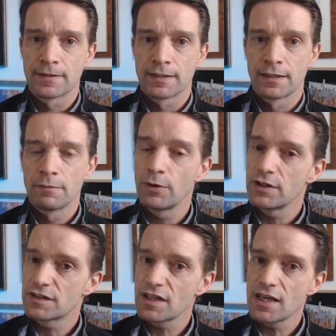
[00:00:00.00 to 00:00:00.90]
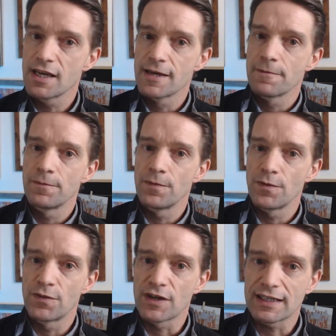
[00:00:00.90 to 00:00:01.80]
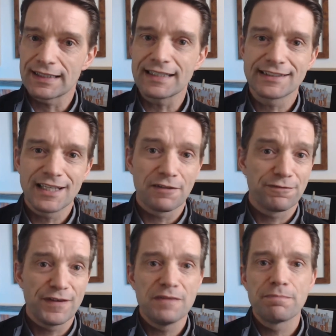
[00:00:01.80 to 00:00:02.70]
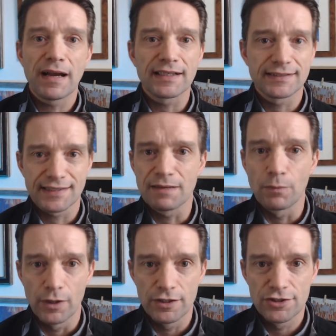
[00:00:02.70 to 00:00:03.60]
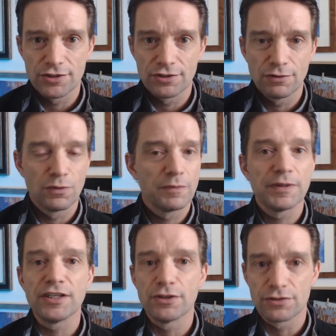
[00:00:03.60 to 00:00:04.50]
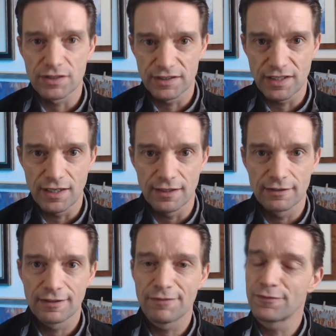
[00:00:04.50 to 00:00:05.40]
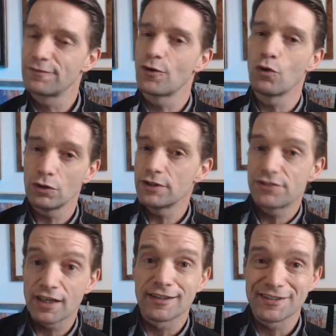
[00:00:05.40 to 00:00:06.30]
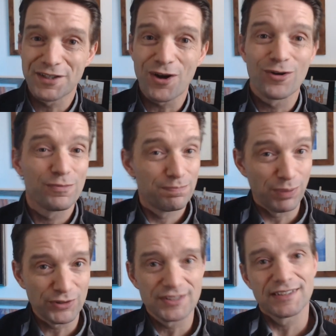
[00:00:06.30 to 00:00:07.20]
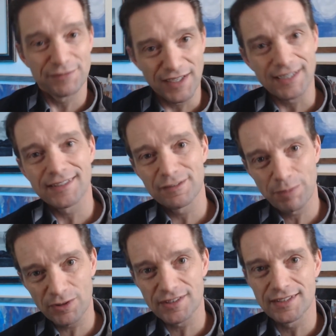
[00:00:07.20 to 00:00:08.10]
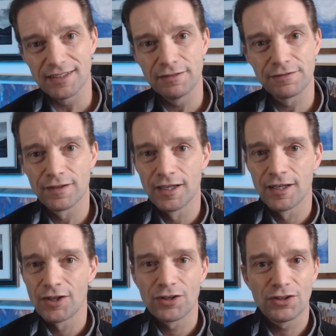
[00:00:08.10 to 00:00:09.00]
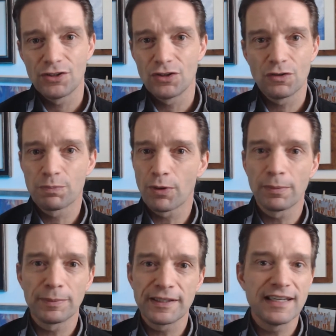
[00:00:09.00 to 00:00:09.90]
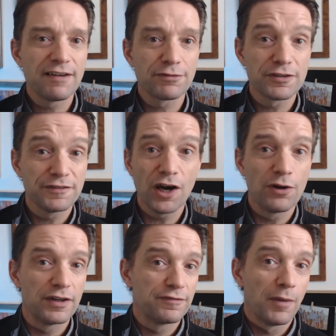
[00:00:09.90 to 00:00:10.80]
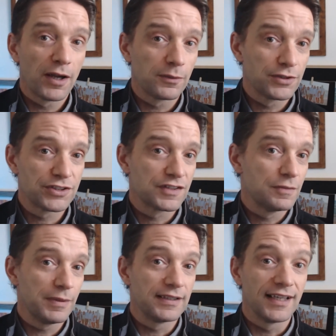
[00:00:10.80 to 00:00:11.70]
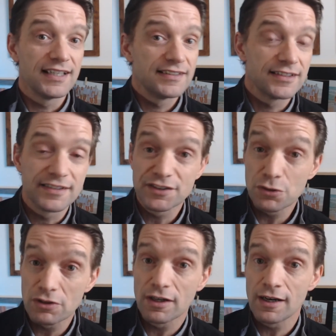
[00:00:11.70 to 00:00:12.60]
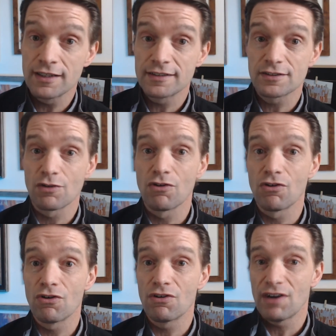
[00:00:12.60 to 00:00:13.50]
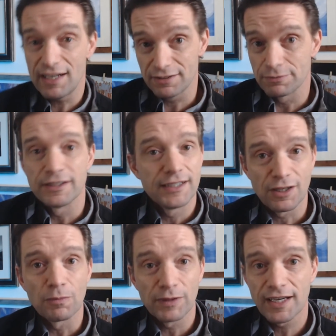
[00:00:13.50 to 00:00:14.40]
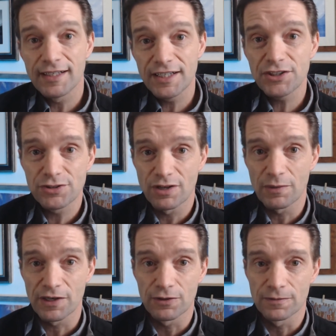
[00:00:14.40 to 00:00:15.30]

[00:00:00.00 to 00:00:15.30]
But you see, the classic feedback sandwich would have been useless here. If all you'd done is go positive, negative, positive, you'd probably never have known if Mike was just a bit lazy and disorganized or had a really complicated issue going on.